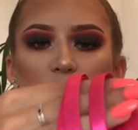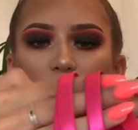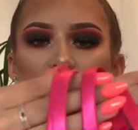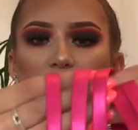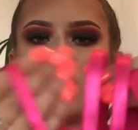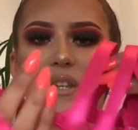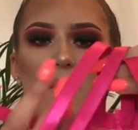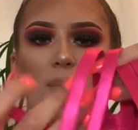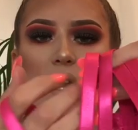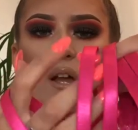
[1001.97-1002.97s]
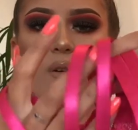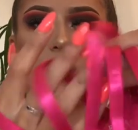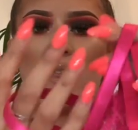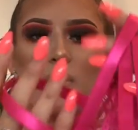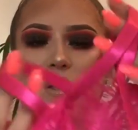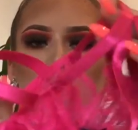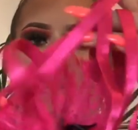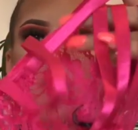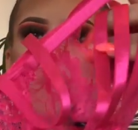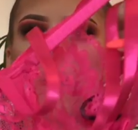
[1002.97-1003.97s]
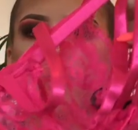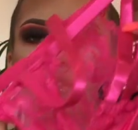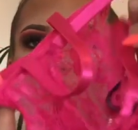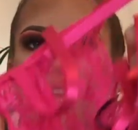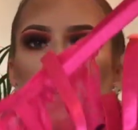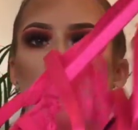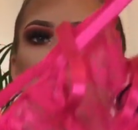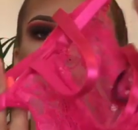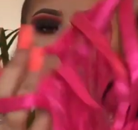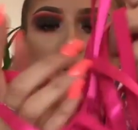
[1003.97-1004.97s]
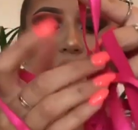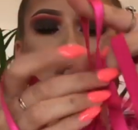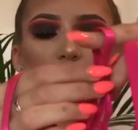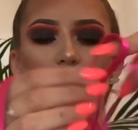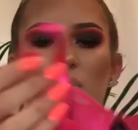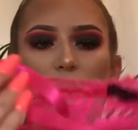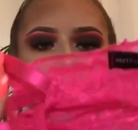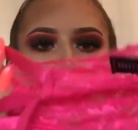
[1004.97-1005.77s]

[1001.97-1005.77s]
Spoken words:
You can wear this one down below in the middle and then that to kind of pull it up to the top.